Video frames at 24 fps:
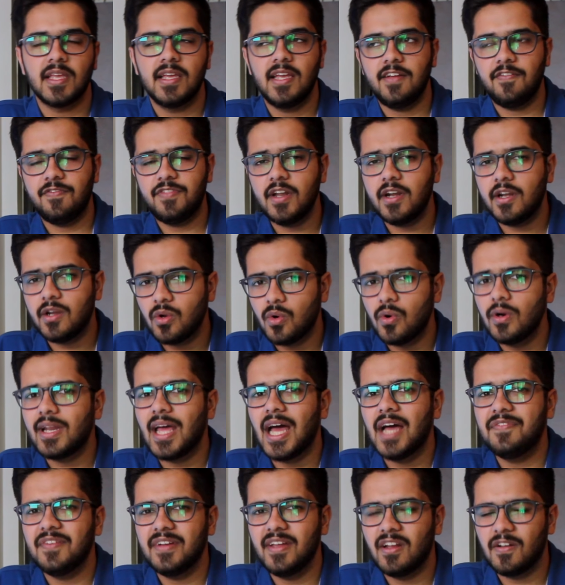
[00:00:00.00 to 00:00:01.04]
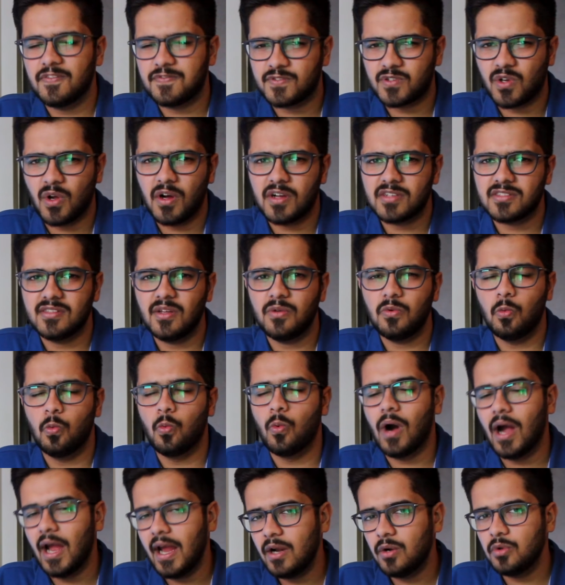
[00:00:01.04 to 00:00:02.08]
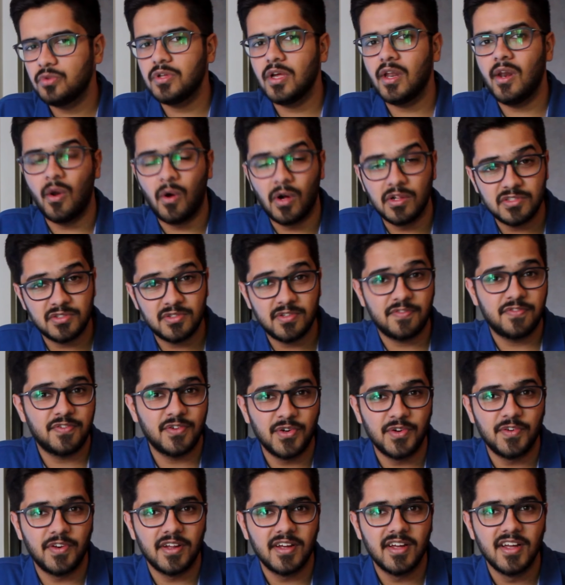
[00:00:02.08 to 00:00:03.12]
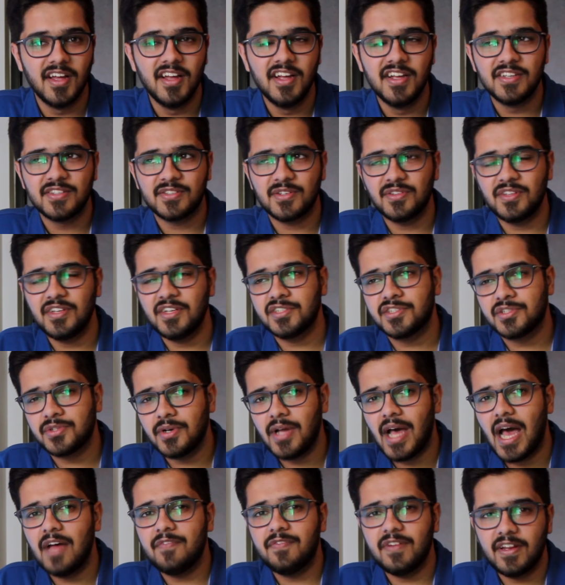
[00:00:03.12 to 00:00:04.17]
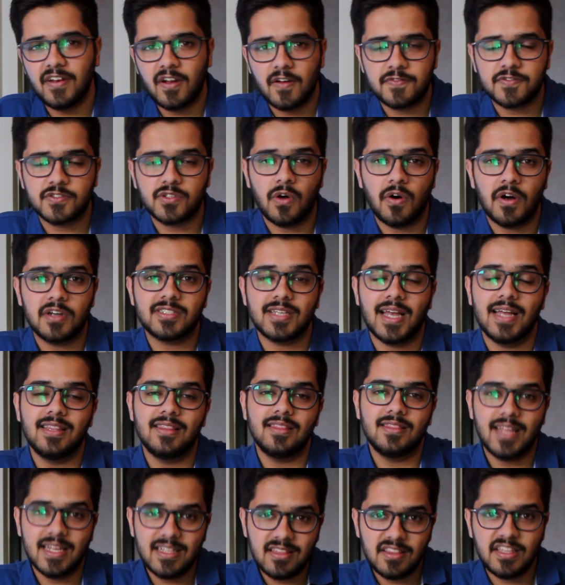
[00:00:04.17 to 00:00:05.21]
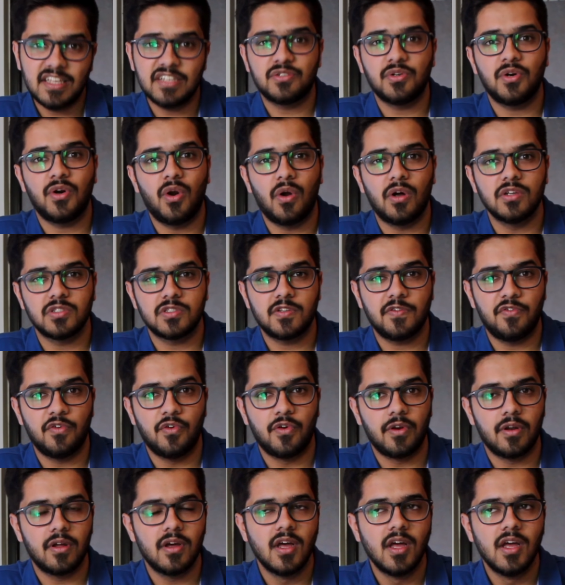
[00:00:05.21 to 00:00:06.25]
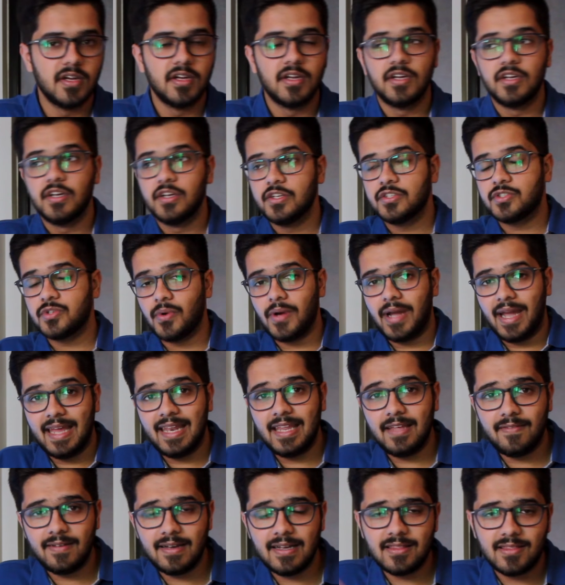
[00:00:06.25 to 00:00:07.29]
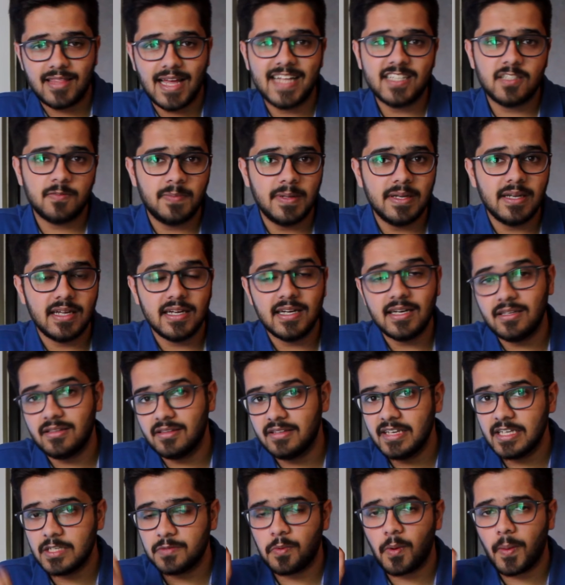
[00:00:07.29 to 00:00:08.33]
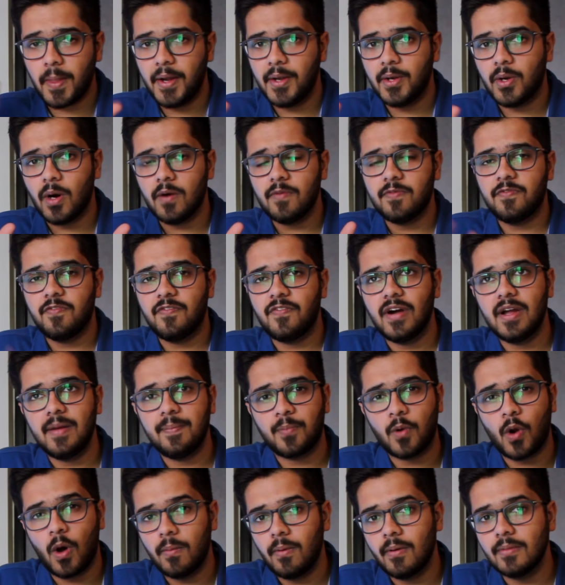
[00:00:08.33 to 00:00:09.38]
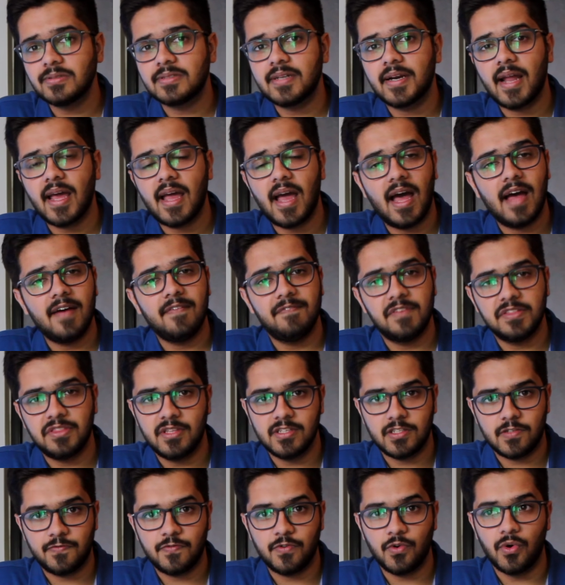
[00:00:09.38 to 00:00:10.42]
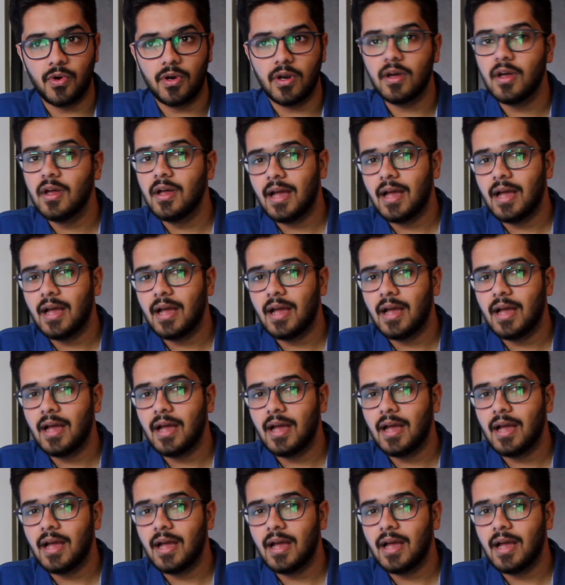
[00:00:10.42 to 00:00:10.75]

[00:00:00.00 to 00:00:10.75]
If they don't have enough stocks, then why do they launch the phone? So they should have enough stocks and then they should launch the phone. So anyway, that's been it. These were the top 5 problems that I have with this phone.